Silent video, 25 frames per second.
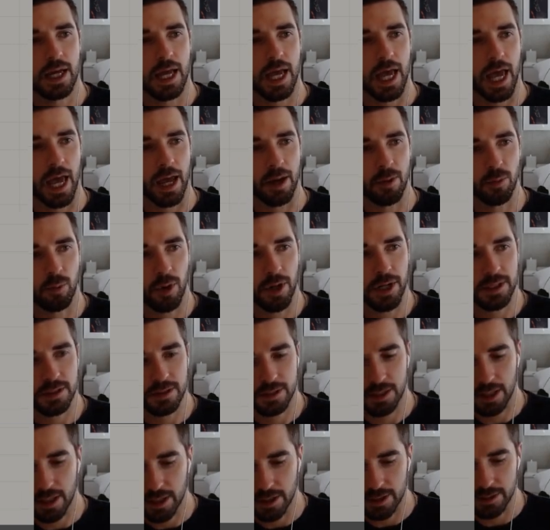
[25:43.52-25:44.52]
And what it
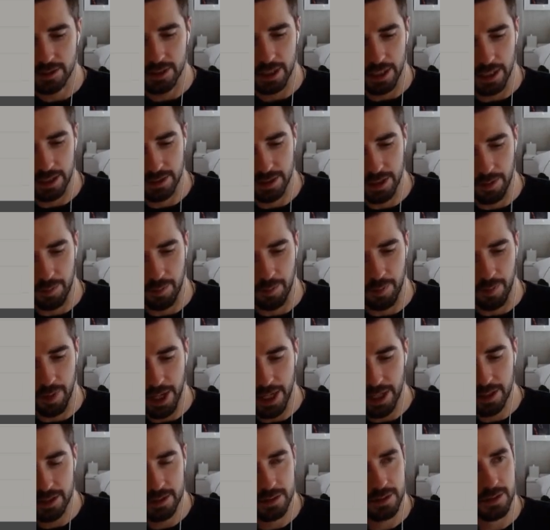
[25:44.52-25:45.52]
does is it
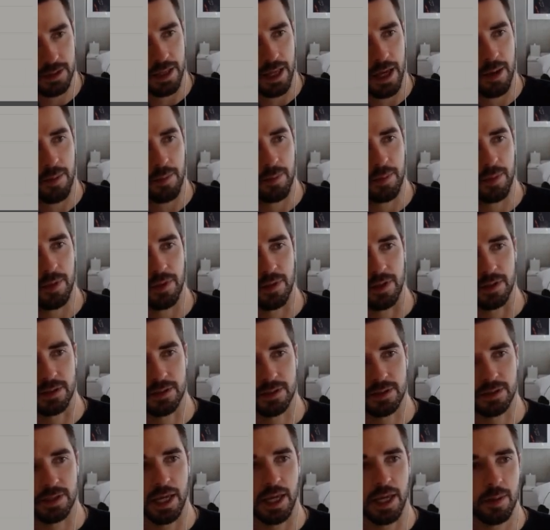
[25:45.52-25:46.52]
makes them the
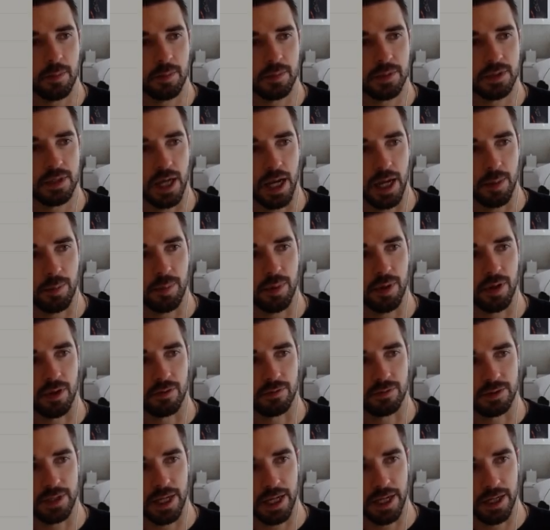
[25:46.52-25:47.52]
same type
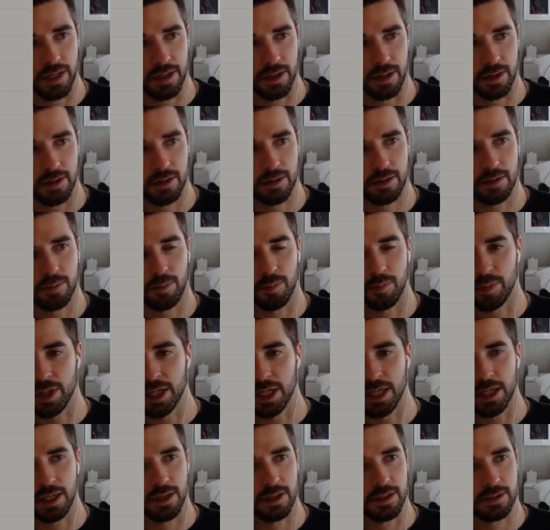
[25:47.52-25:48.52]
of data,
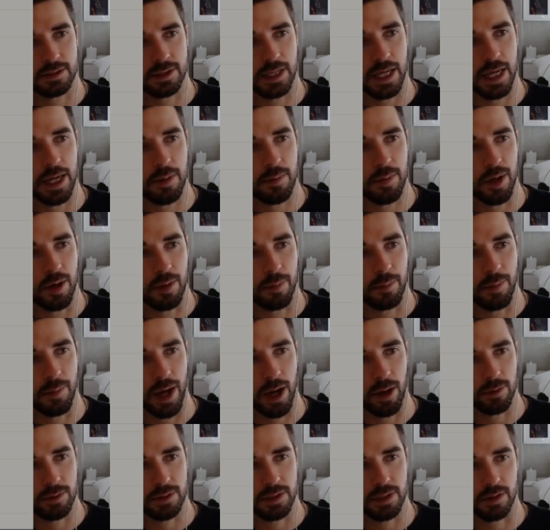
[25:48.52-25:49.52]
meaning the same
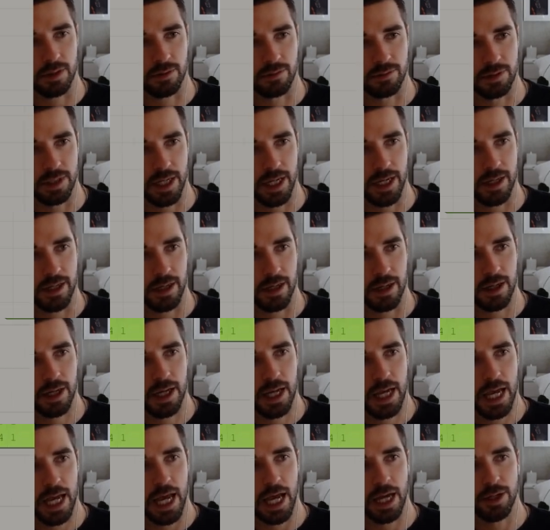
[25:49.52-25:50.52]
amount of data.
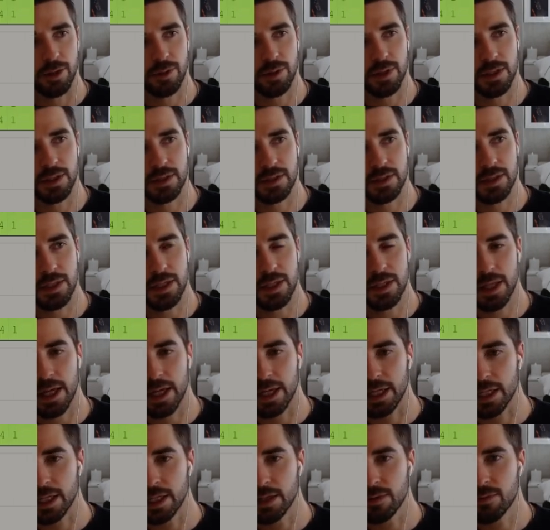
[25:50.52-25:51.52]
And you can see that
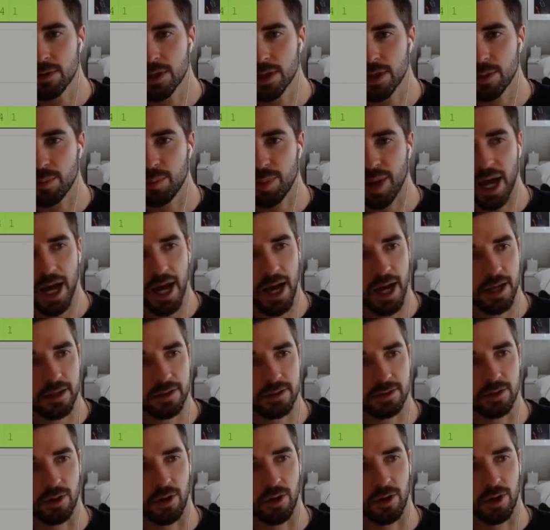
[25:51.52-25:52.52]
even the
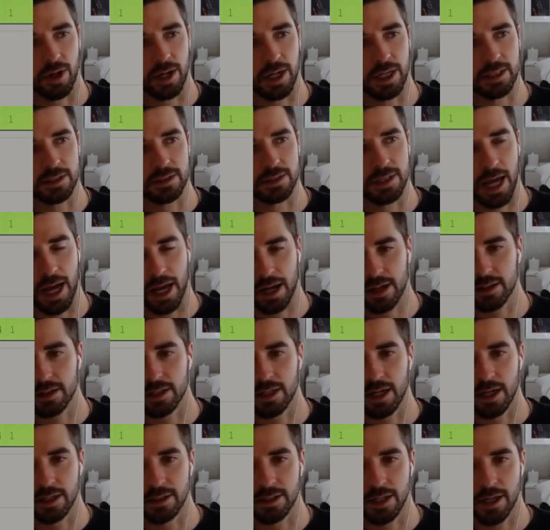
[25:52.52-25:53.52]
paths are exactly
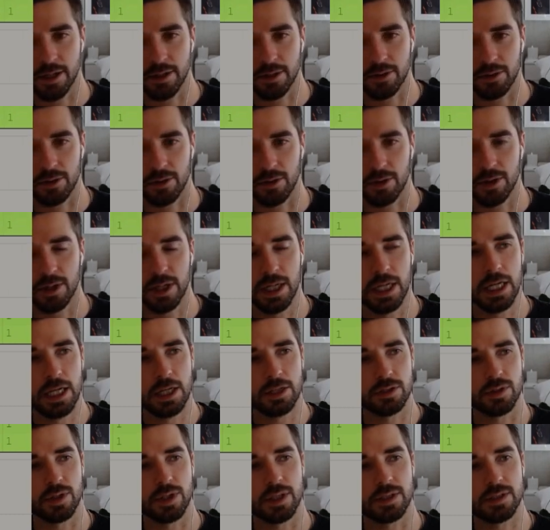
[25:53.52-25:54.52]
identical.
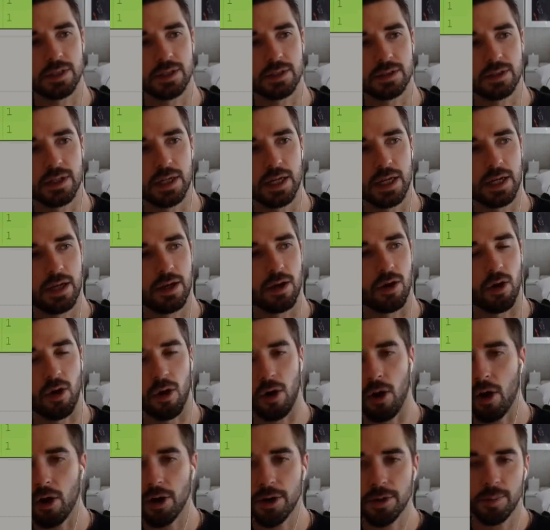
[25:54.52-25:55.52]
So this is
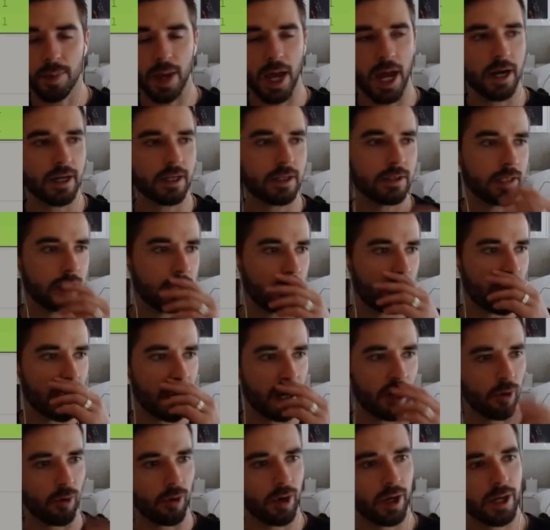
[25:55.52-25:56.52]
automatically
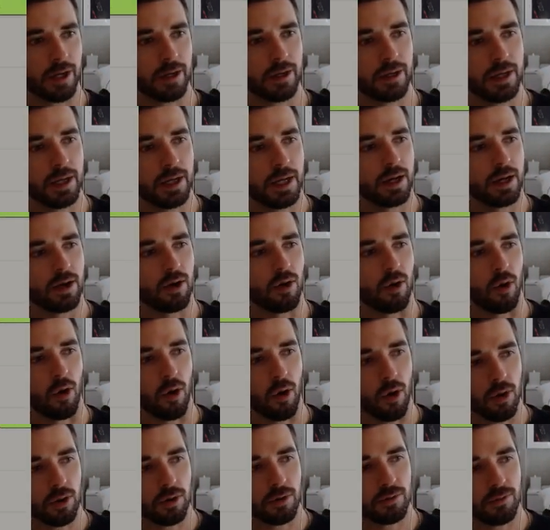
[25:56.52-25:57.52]
pairing
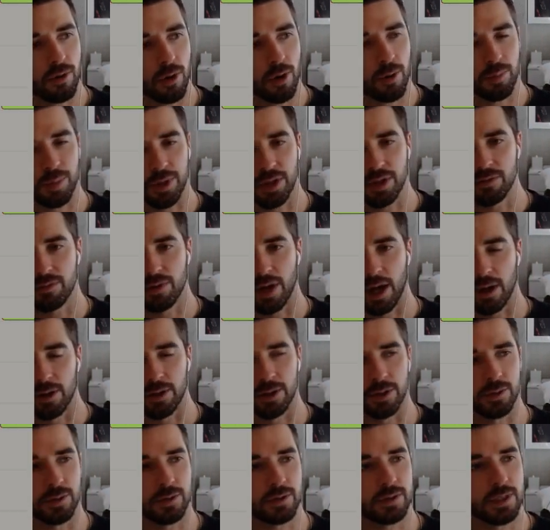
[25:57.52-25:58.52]
all of our B
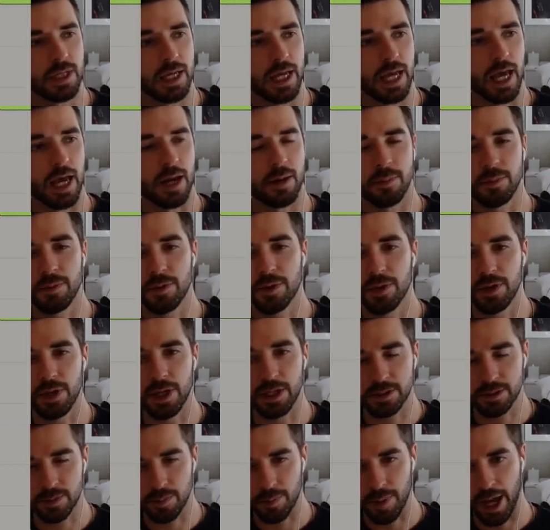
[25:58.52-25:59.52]
values, and
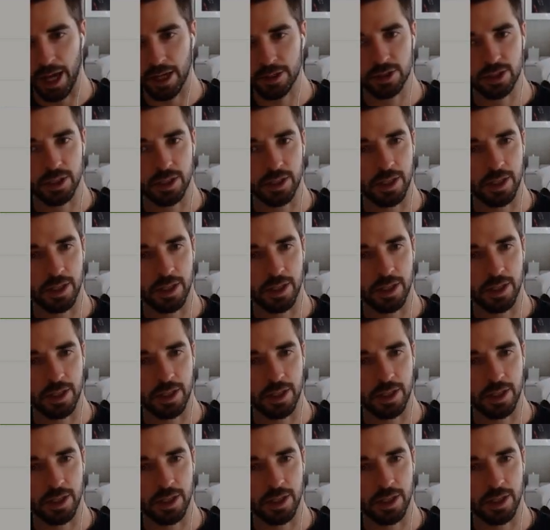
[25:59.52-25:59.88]
it's matching